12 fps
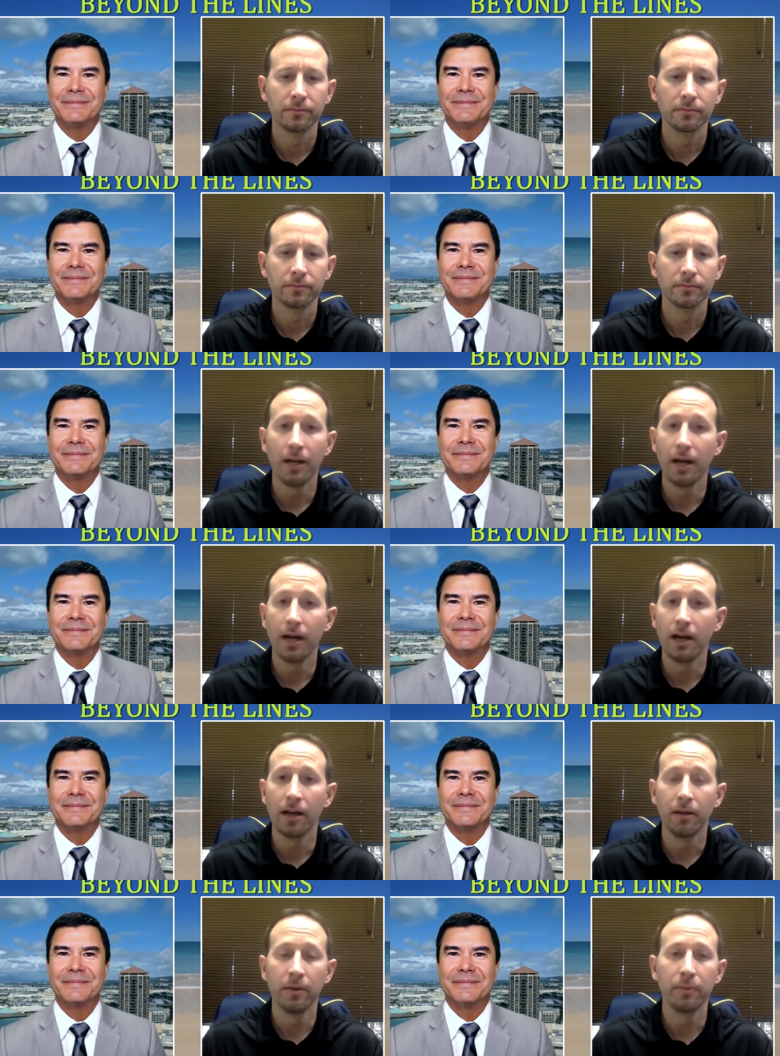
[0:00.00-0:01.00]
Speaker 1: Yeah, I
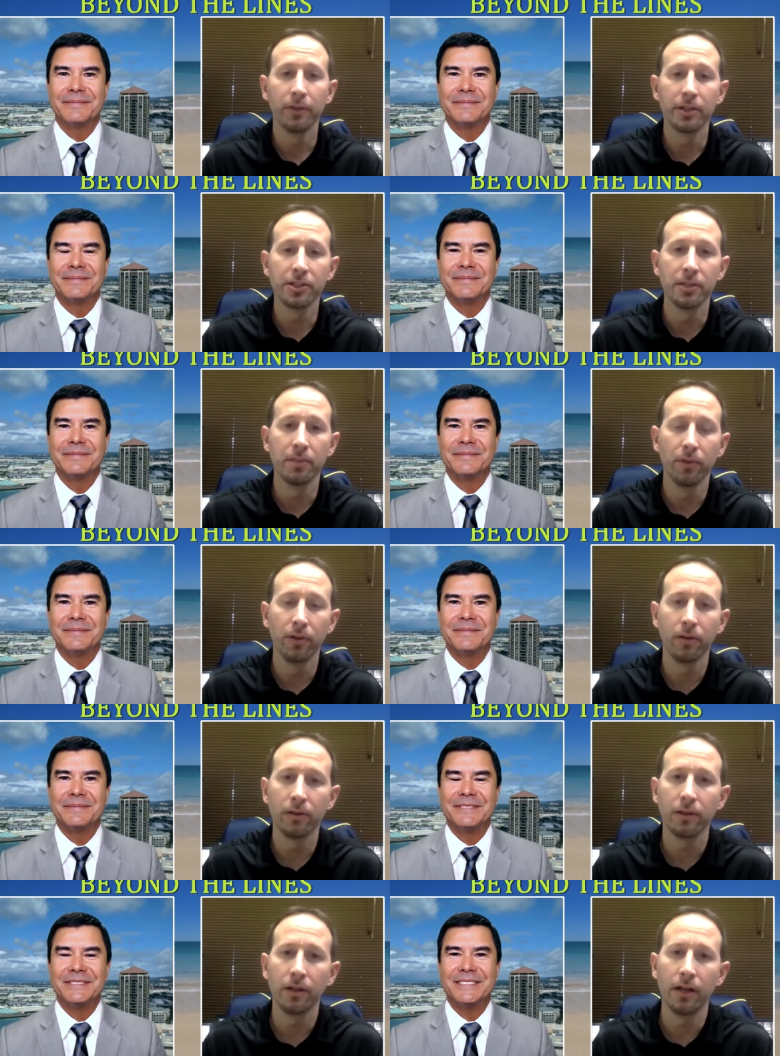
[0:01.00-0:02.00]
mean, pretty simple.
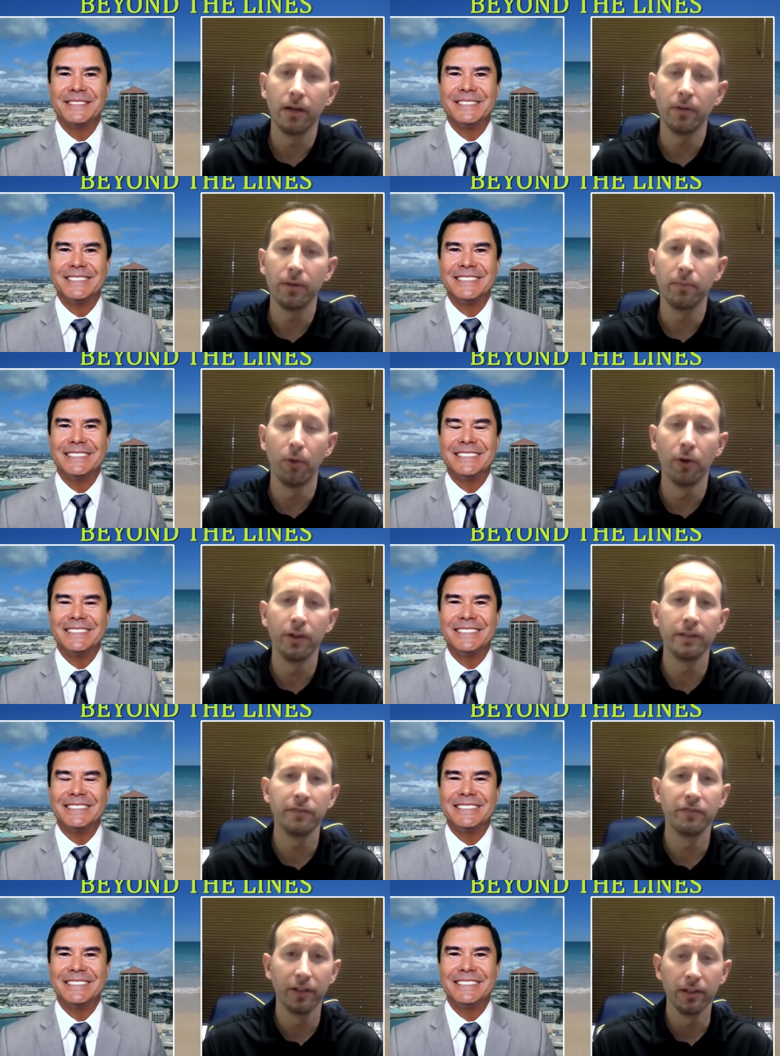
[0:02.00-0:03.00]
Uh, born in
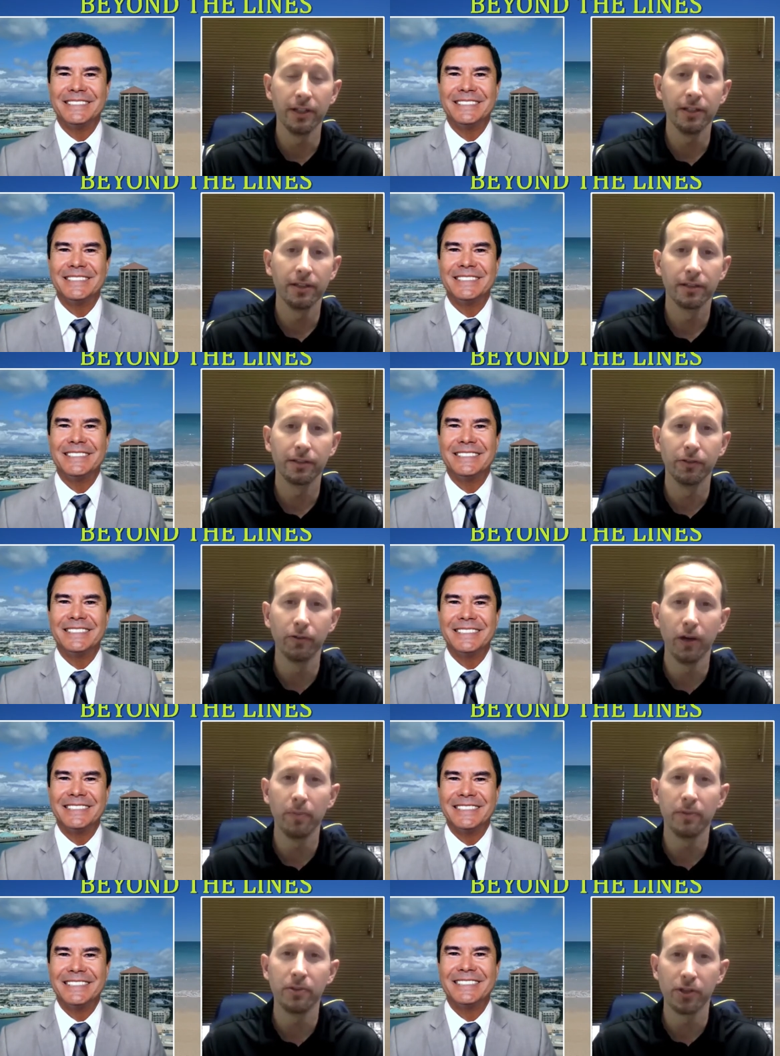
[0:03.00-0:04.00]
Philly,
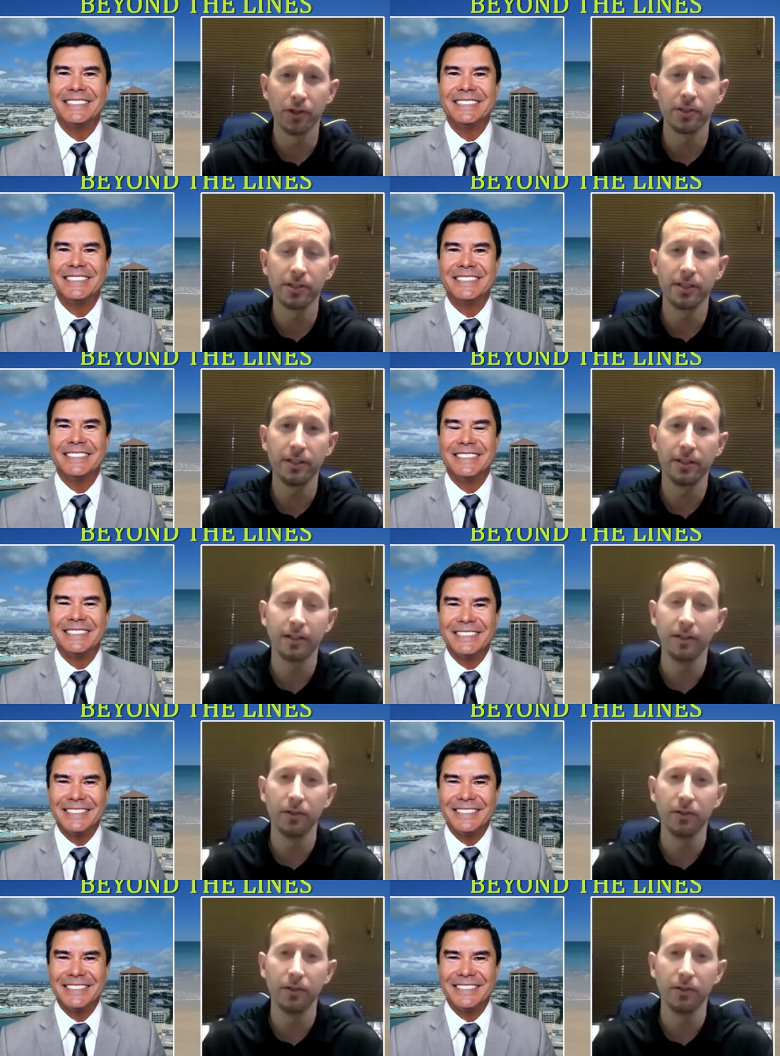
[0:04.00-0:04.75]
grew up in Jersey.